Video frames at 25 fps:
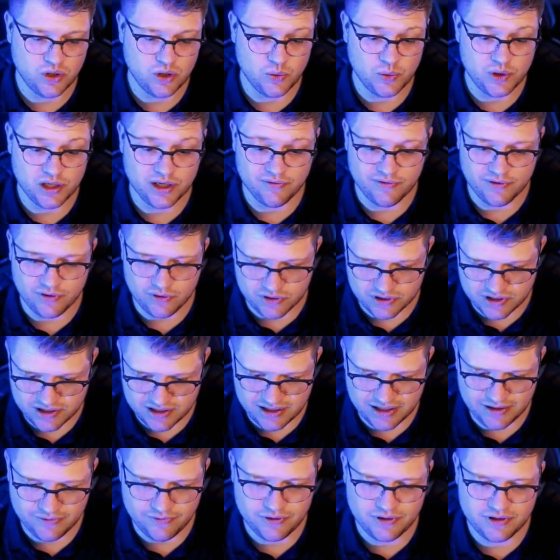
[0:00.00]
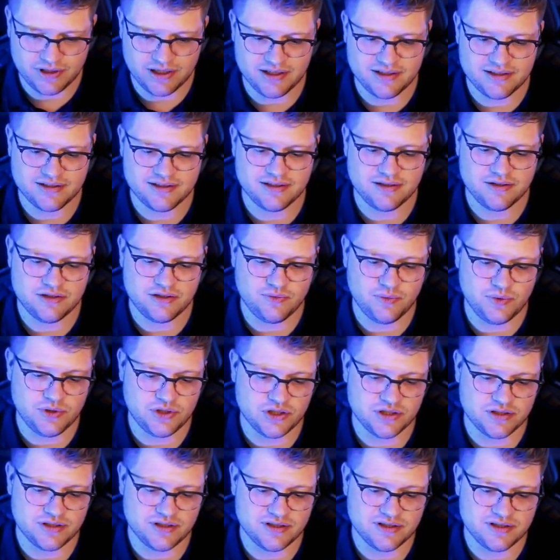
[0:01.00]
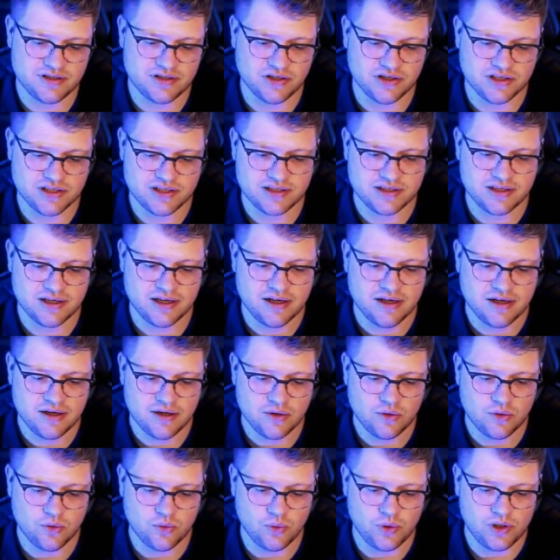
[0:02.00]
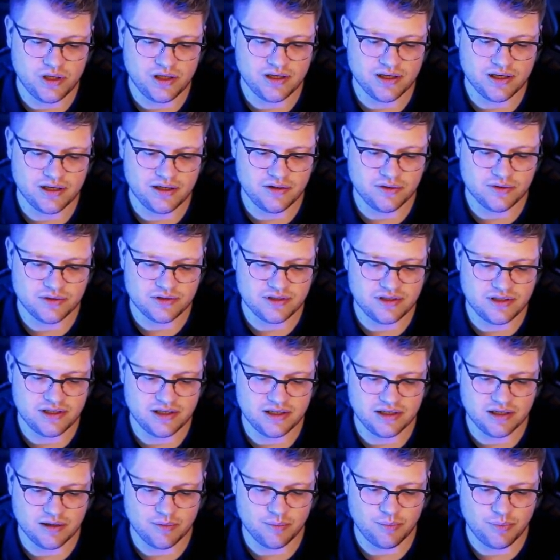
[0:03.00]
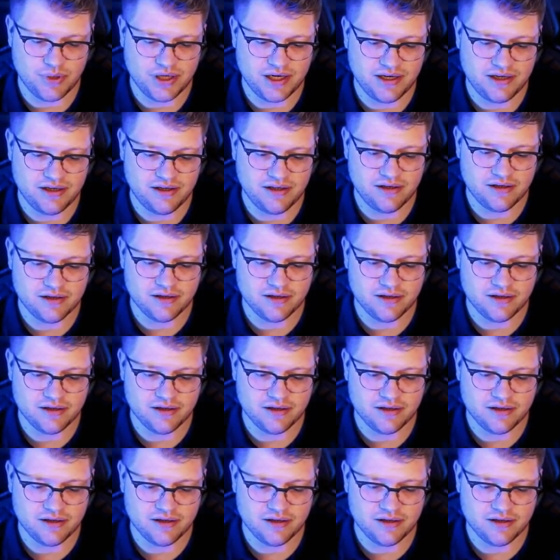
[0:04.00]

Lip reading: where we have our scaffold as we just discussed, we can use the inner padding